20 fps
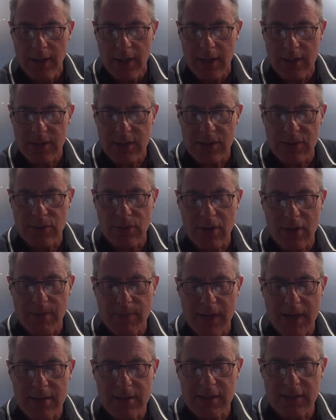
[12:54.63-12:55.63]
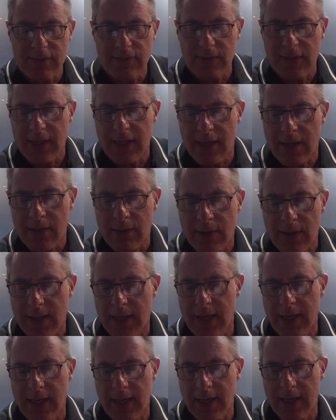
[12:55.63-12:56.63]
I just thought I'd make this video,
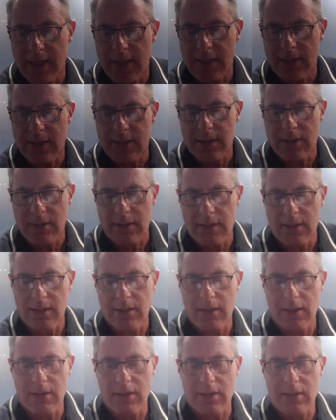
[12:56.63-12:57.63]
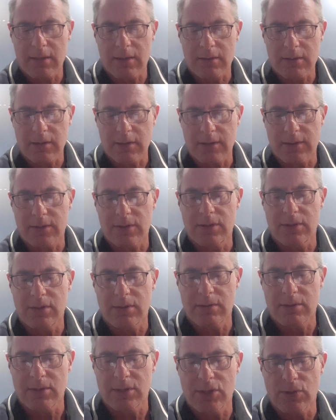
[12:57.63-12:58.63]
and I'll
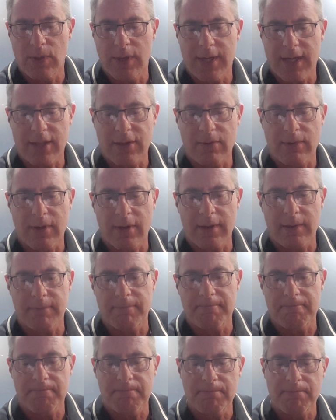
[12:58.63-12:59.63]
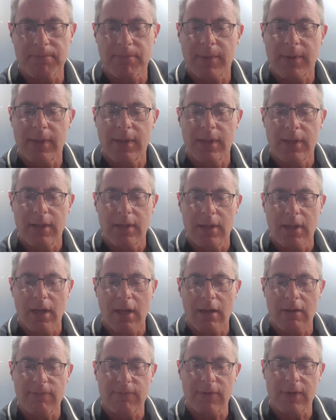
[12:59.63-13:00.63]
do another one
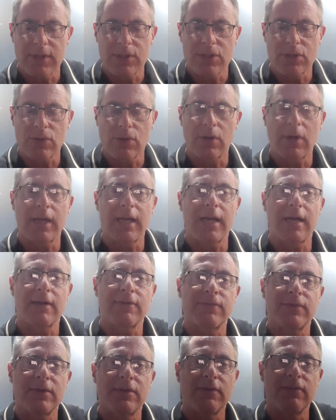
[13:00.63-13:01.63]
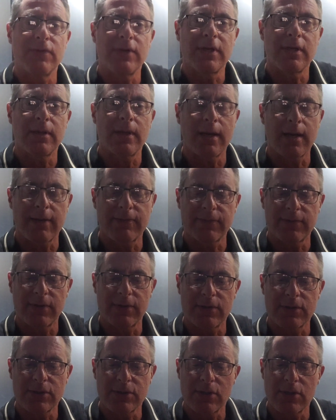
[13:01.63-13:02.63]
hopefully shortly after the video, after
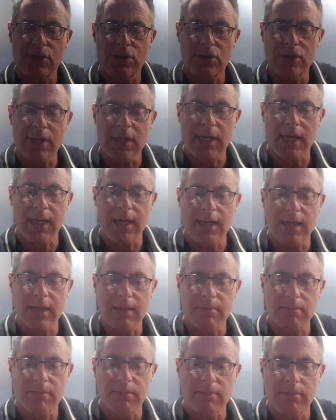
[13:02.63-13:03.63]
the surgery, and